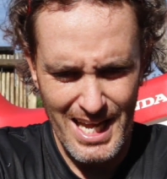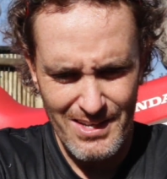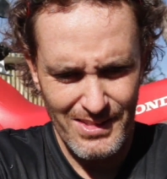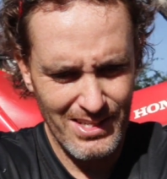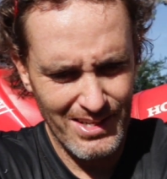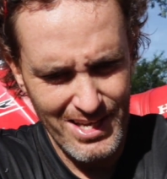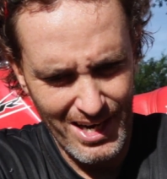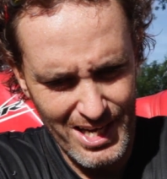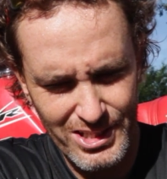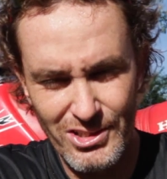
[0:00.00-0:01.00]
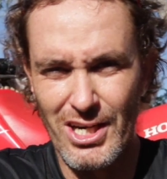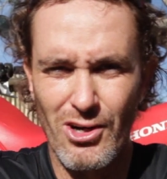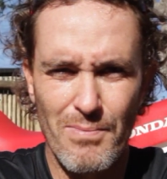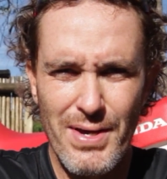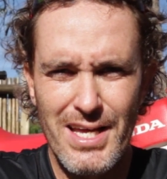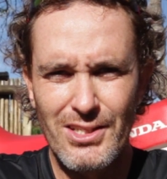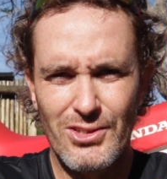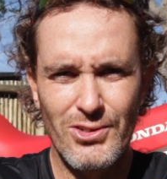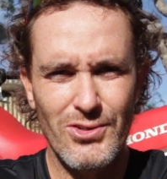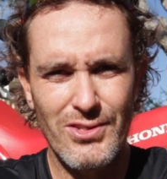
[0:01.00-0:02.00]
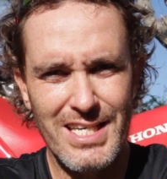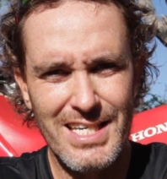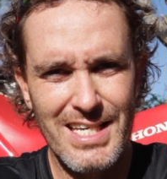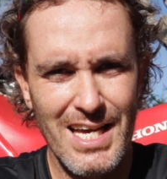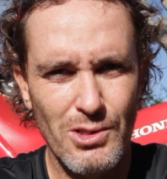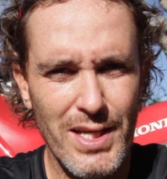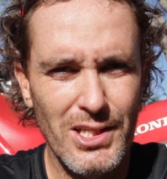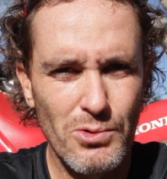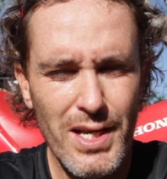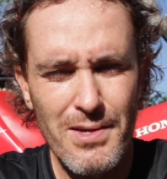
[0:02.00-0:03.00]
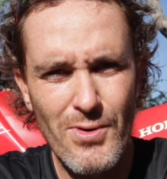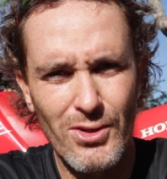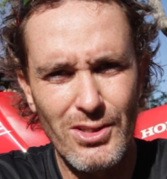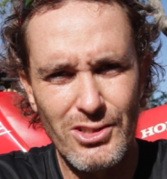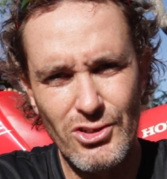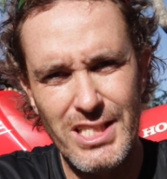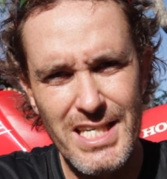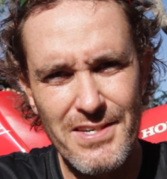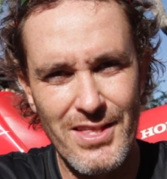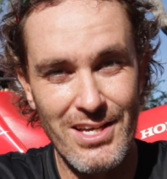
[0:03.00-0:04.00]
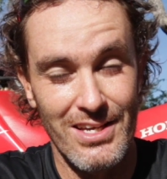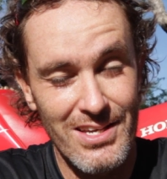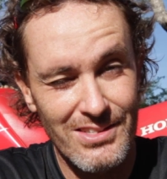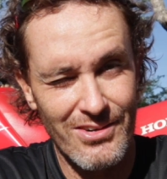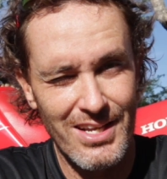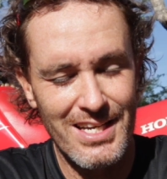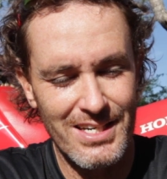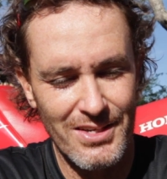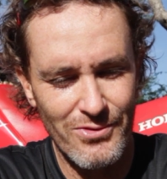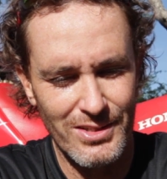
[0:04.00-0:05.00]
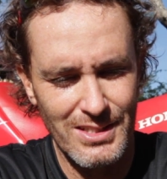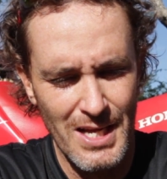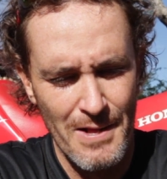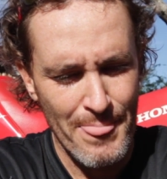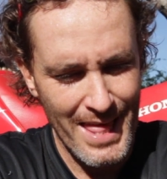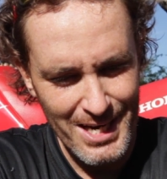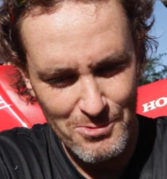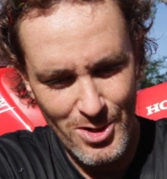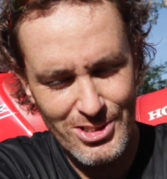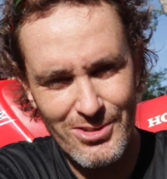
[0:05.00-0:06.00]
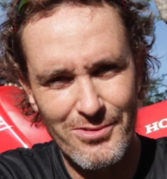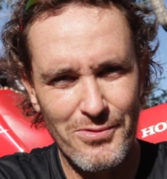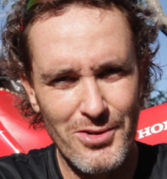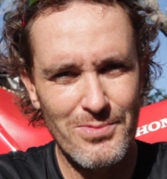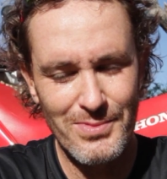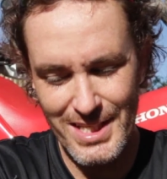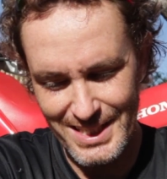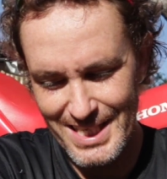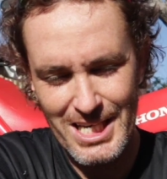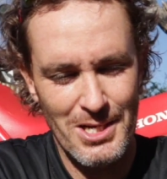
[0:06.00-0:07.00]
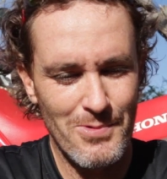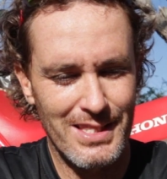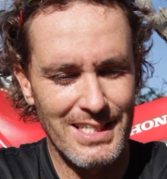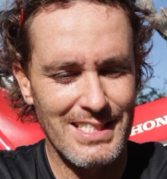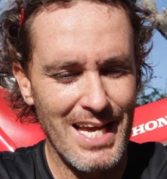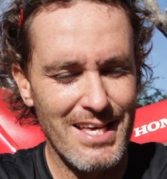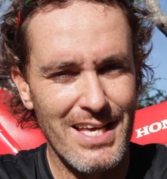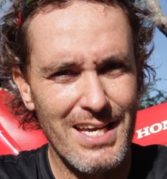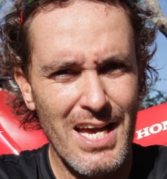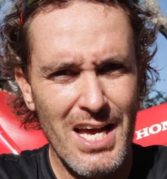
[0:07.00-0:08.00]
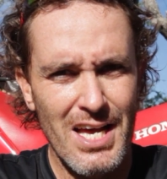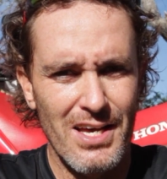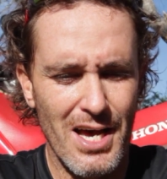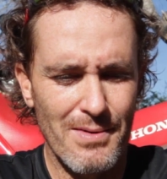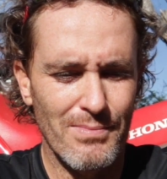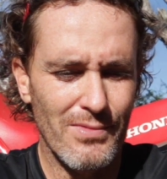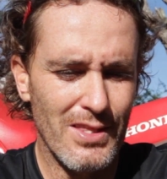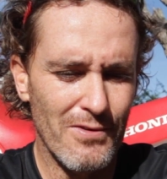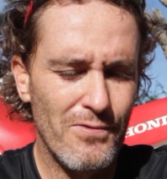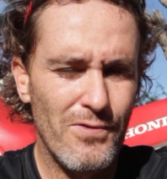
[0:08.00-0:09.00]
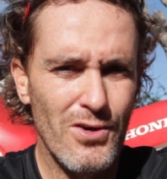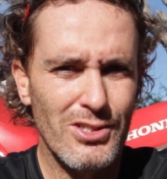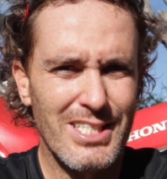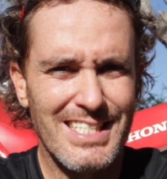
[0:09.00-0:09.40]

out the gear ratios and compared it to the 2020 model to see if there is really a difference, and it was confirmed exactly what they say there. The 1st